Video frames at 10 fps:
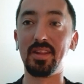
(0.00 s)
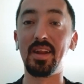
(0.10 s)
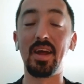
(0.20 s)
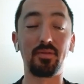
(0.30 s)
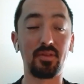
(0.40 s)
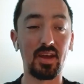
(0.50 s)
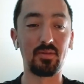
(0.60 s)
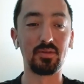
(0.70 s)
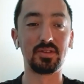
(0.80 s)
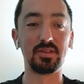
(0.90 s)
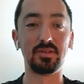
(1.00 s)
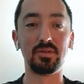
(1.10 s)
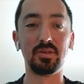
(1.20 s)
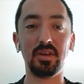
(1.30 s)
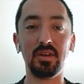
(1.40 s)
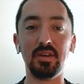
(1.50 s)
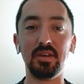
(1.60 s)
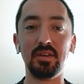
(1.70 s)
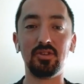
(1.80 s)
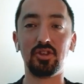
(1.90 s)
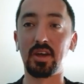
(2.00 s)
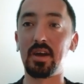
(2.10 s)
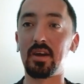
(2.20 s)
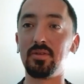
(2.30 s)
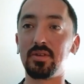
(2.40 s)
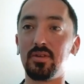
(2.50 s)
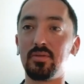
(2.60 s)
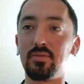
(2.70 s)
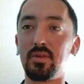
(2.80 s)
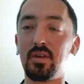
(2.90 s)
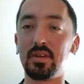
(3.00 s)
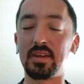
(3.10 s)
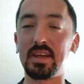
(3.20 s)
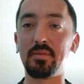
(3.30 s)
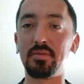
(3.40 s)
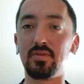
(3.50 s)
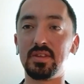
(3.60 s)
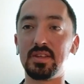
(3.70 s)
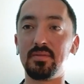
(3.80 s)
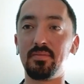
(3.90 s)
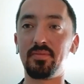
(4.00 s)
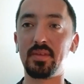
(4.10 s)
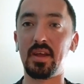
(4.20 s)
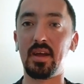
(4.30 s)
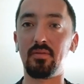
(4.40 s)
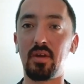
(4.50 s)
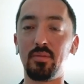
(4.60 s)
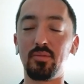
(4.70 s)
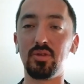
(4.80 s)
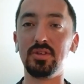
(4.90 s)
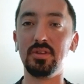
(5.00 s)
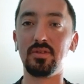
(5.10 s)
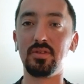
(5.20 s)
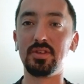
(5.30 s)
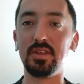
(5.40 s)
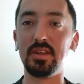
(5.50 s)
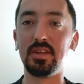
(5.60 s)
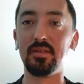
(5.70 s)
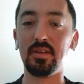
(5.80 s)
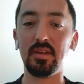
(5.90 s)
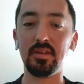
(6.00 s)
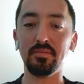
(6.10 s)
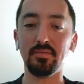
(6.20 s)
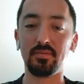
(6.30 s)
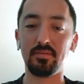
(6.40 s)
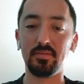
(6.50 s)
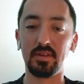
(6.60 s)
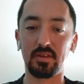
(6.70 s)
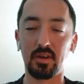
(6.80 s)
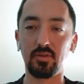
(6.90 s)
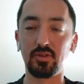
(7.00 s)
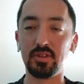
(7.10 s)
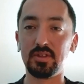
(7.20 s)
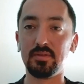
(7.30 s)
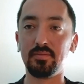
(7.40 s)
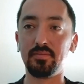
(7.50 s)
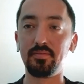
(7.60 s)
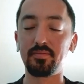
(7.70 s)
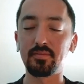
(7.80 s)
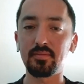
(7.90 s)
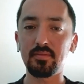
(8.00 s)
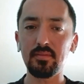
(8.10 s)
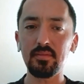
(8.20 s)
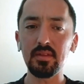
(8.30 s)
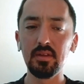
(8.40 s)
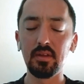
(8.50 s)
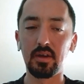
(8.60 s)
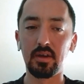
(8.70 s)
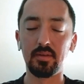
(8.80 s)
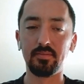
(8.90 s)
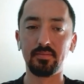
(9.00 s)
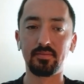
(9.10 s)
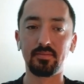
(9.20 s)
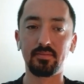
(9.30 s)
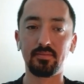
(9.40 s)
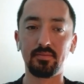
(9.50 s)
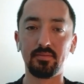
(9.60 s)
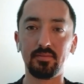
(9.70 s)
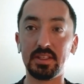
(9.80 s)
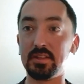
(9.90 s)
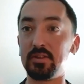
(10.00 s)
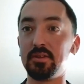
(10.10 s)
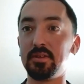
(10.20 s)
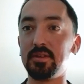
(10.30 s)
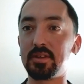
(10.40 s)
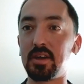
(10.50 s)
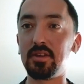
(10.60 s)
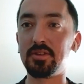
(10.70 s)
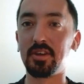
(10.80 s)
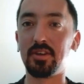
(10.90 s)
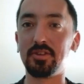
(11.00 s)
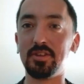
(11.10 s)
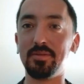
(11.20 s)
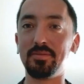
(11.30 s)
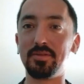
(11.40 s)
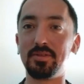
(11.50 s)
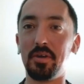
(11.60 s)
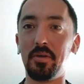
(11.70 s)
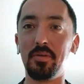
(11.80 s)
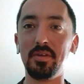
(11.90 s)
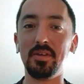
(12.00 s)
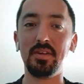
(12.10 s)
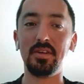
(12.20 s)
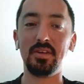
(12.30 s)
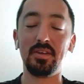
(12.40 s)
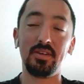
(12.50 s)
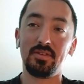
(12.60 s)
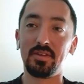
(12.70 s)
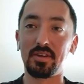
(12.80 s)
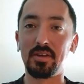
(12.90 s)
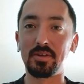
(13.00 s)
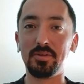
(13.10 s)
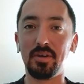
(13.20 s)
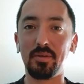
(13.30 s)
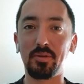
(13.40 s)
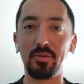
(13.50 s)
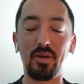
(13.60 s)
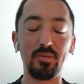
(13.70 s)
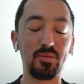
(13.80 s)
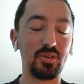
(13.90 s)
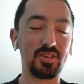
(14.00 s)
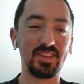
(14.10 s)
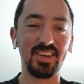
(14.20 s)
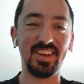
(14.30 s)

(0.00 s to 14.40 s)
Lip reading: then after that, I went to Chicago to go on a campus visit at Robert Morris University and meet the coaches, and um, then it turned into a college scholarship. So, like, all right, cool, I'm going to Robert Morris.